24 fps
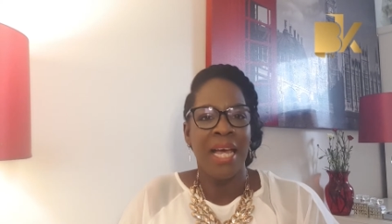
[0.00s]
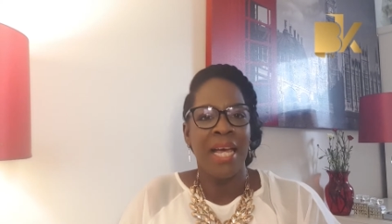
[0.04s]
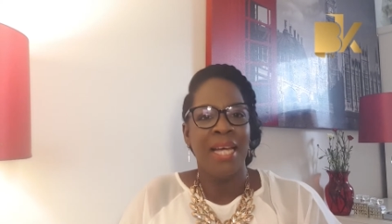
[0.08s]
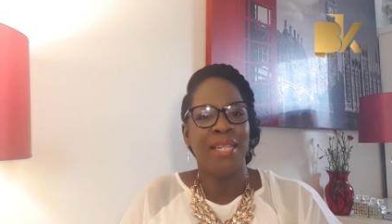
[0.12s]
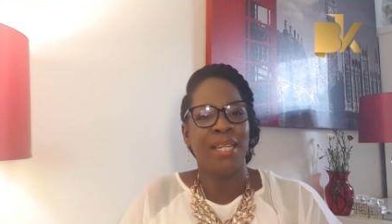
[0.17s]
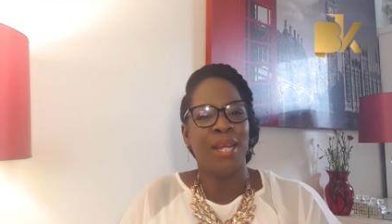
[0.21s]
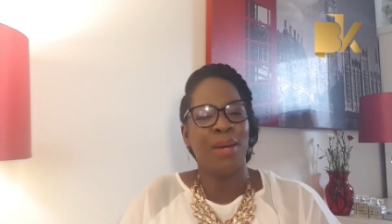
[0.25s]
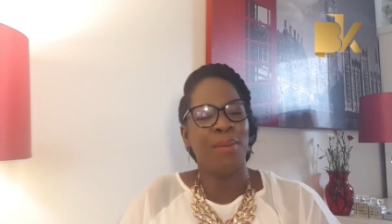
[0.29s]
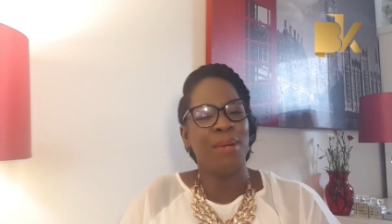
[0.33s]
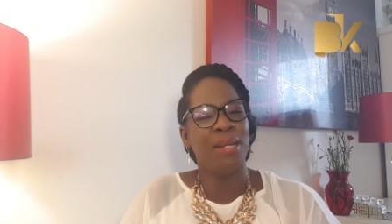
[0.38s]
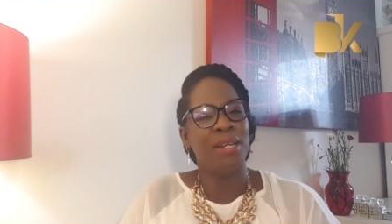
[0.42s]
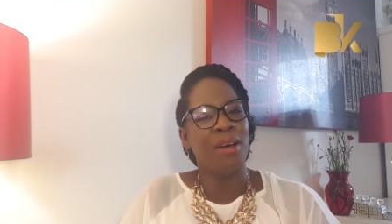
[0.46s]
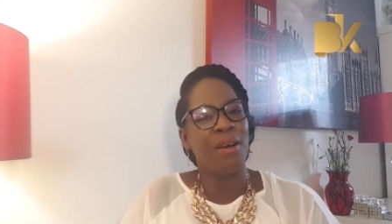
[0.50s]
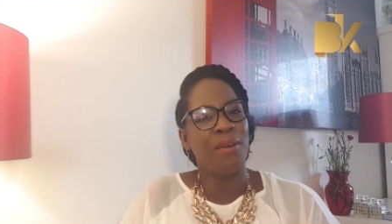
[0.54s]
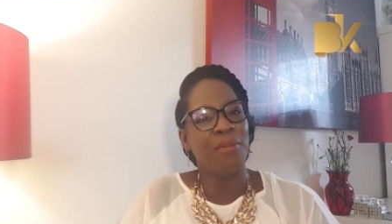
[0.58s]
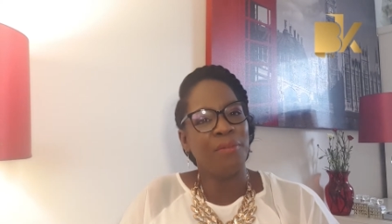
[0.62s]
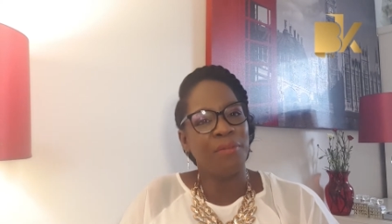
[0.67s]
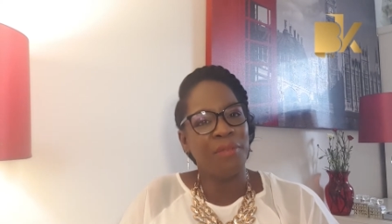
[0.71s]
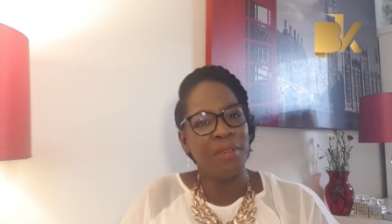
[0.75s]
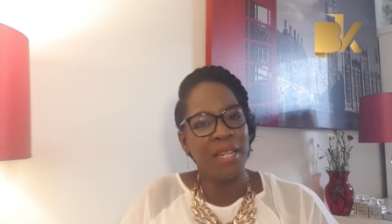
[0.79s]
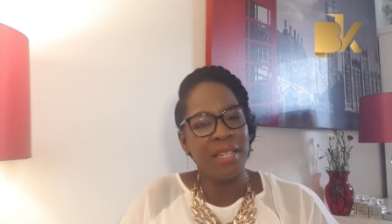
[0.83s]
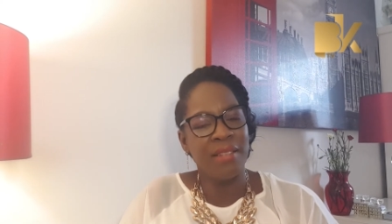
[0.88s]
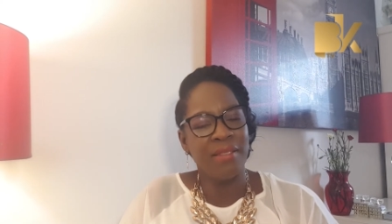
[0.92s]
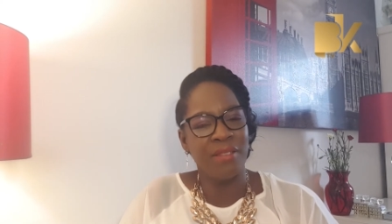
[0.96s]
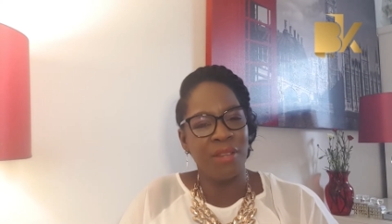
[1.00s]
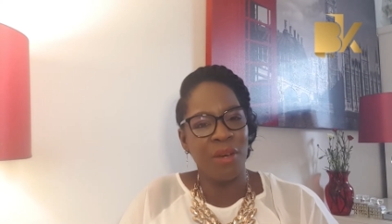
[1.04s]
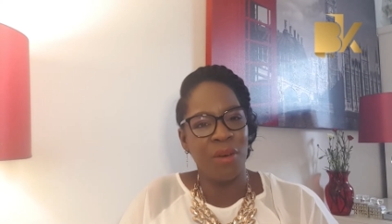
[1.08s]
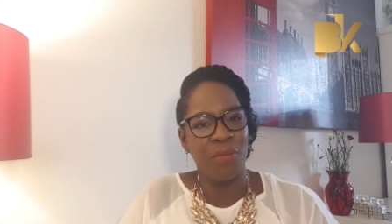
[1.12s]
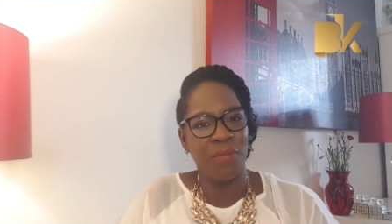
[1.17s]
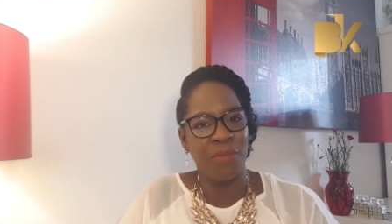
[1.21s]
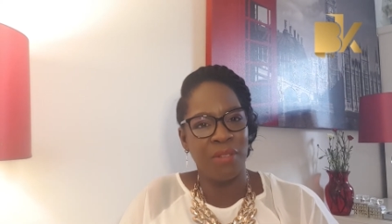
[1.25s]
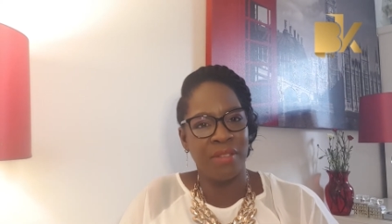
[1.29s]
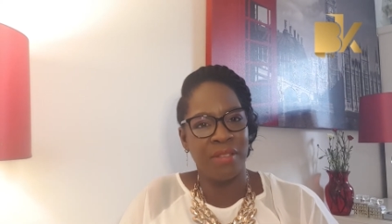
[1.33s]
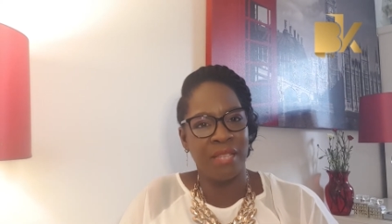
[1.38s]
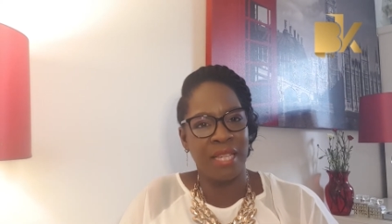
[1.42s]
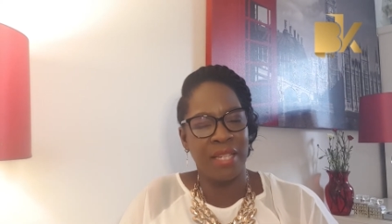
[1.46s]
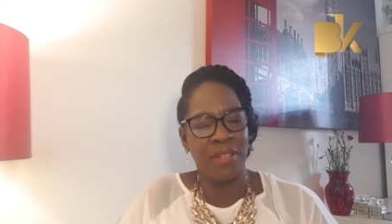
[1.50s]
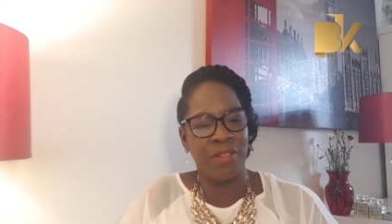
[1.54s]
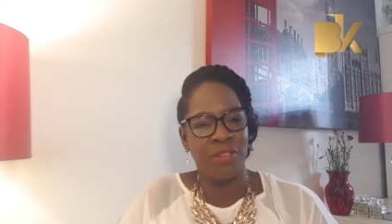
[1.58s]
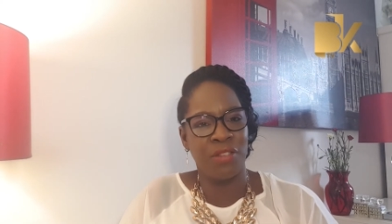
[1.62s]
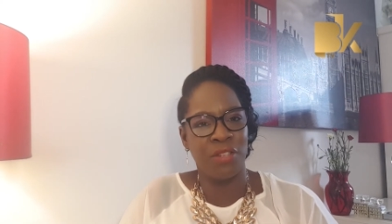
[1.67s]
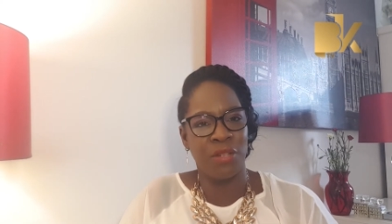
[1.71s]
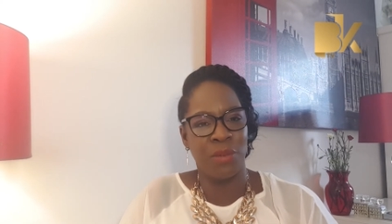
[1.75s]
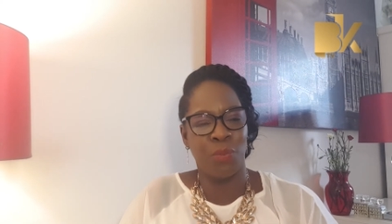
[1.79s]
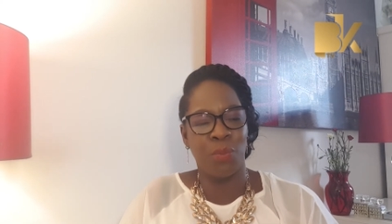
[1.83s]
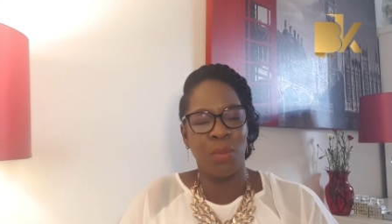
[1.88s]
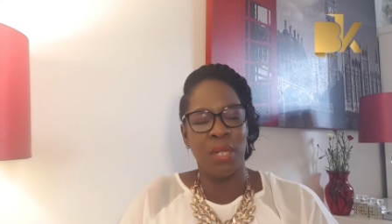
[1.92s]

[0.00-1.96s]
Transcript: Now, in our first conversation,